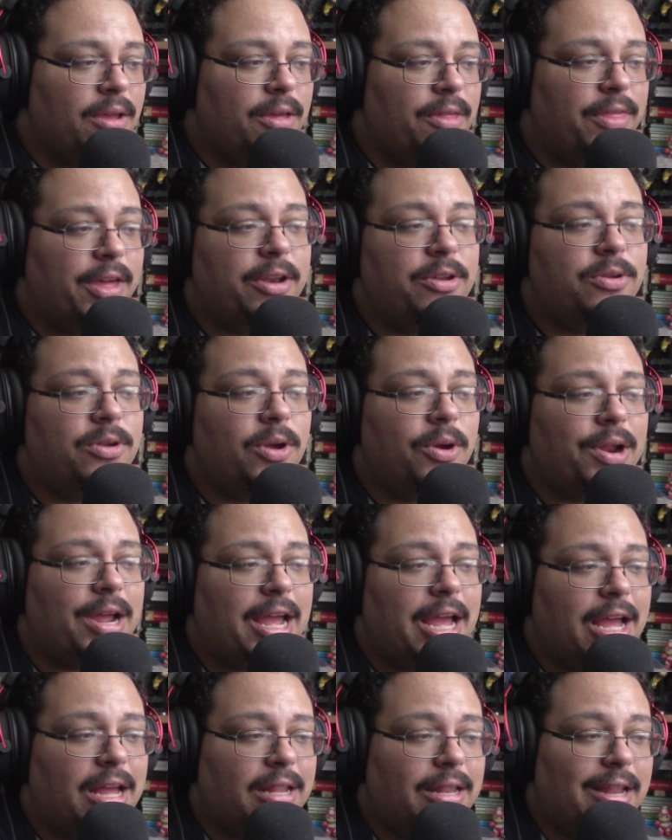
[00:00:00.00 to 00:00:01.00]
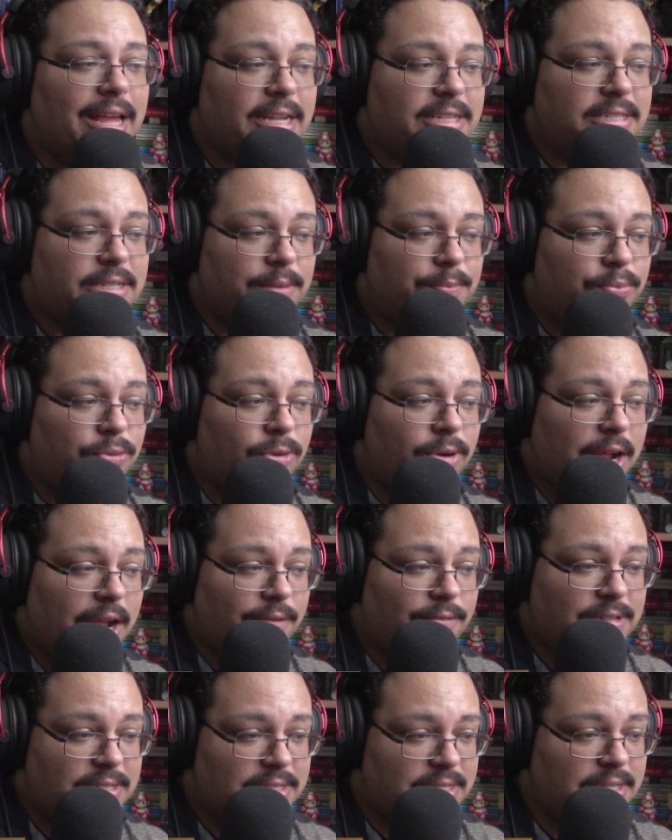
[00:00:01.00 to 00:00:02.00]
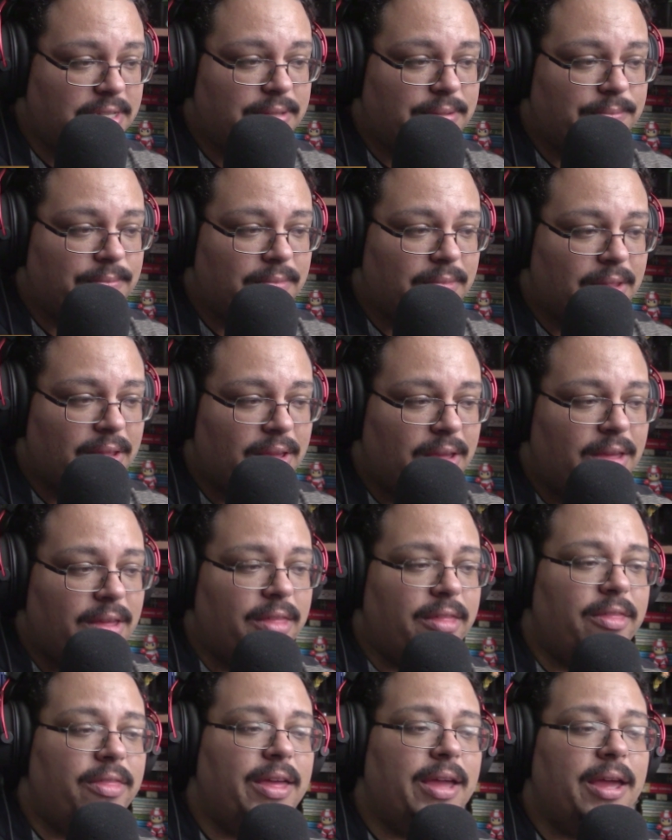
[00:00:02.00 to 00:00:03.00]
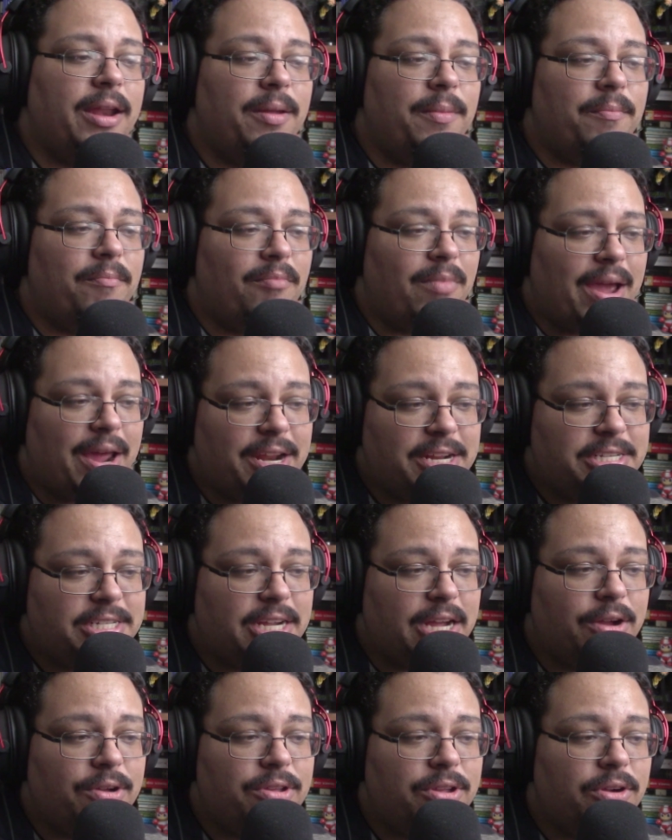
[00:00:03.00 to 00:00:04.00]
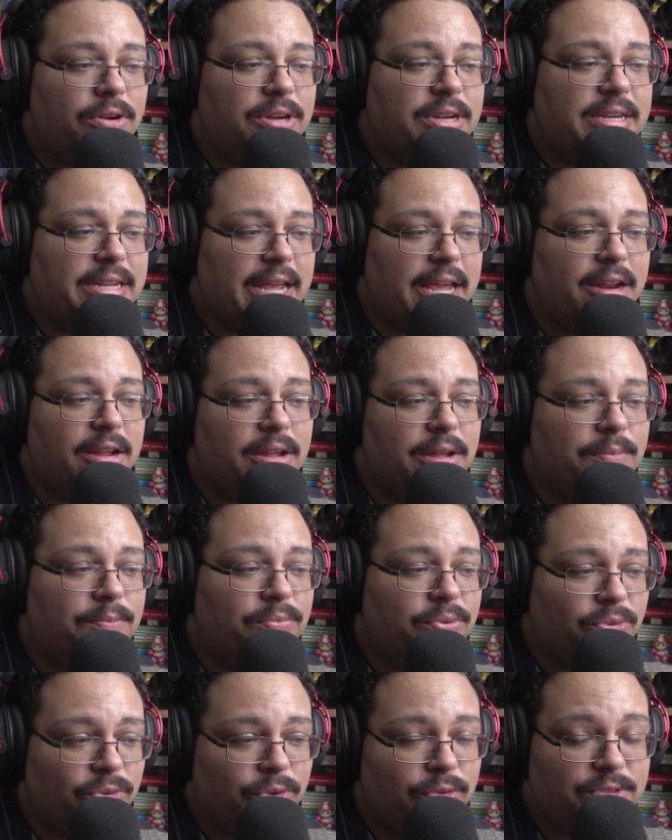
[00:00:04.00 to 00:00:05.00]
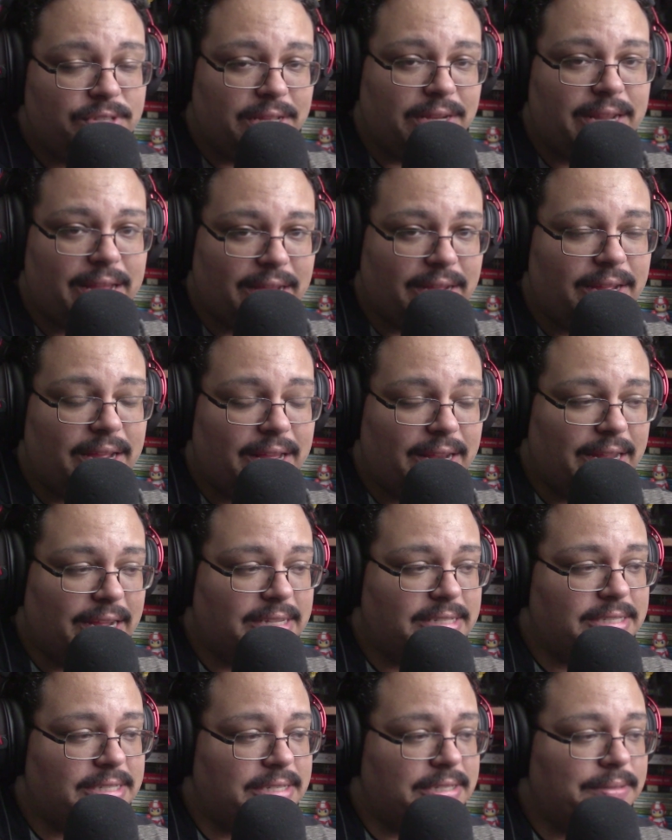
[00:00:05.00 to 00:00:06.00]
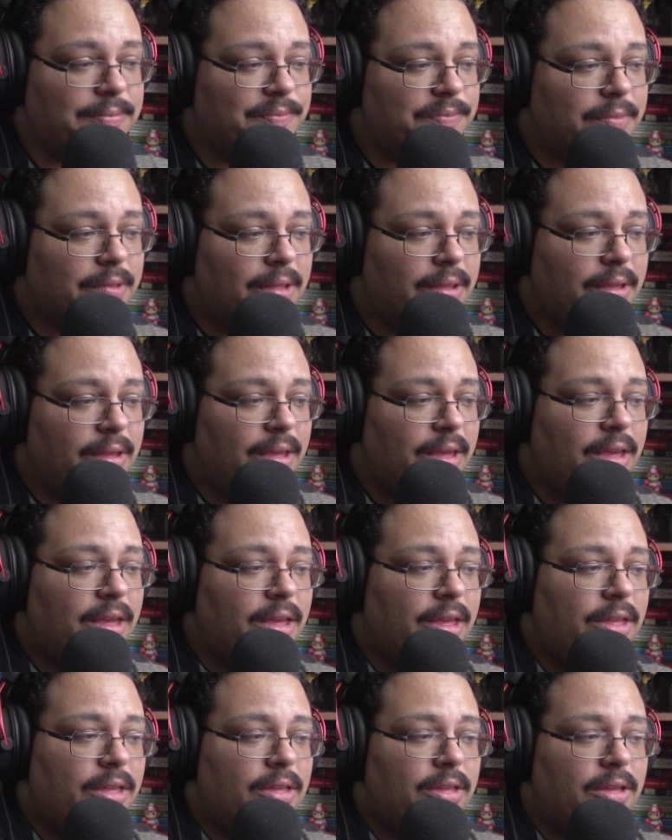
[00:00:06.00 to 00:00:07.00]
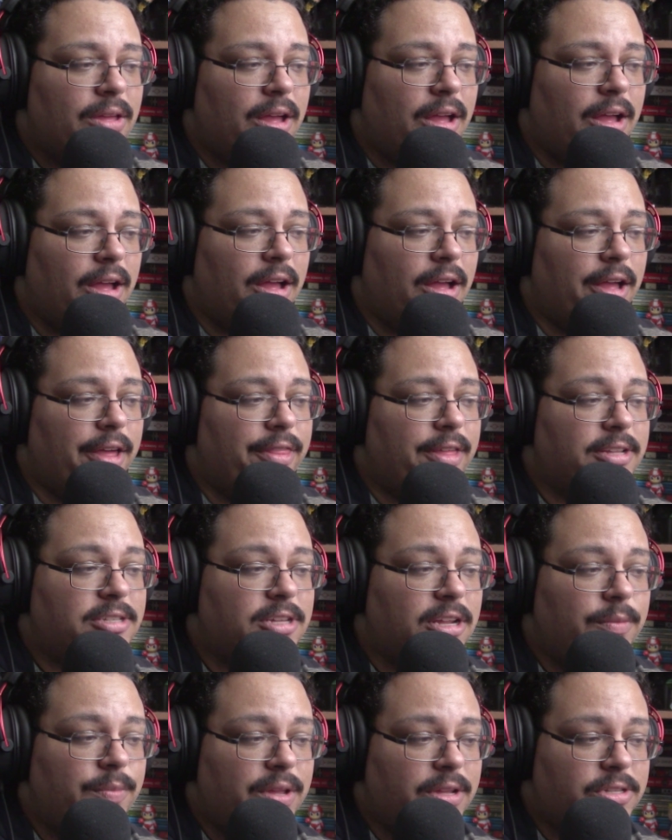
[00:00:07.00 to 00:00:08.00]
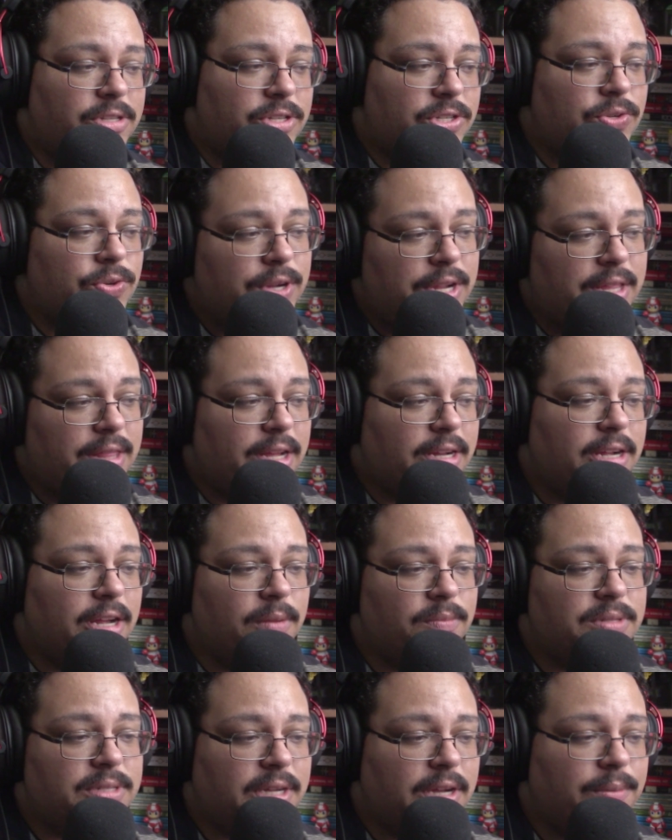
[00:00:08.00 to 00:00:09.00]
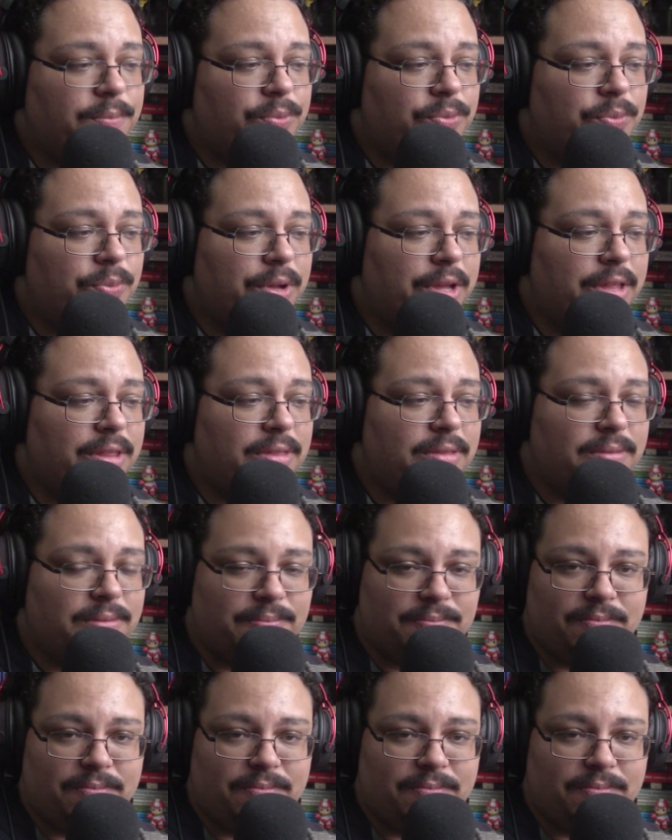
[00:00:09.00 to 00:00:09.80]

Then you go to Alexa privacy. Then manage how your data improves Alexa. There's going to be a screen that comes up with